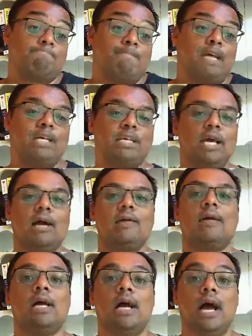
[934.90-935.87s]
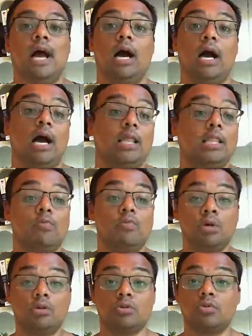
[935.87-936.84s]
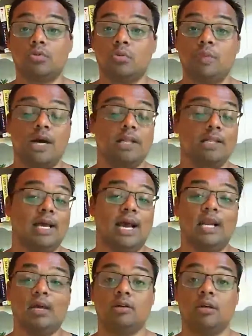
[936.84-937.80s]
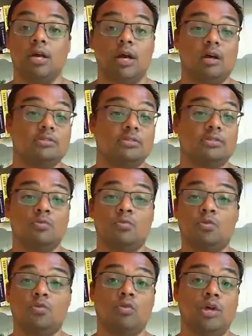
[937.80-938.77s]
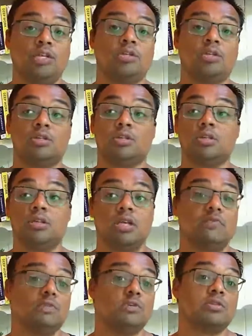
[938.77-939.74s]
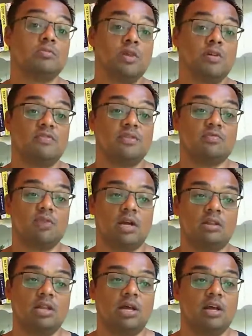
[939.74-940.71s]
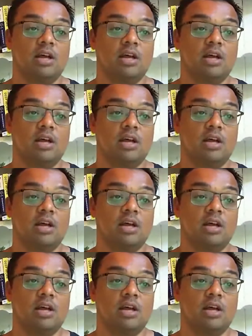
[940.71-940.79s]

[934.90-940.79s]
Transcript: Yeah. And then we're going to talk about that and I'm going to answer some more questions and give you some methods around that.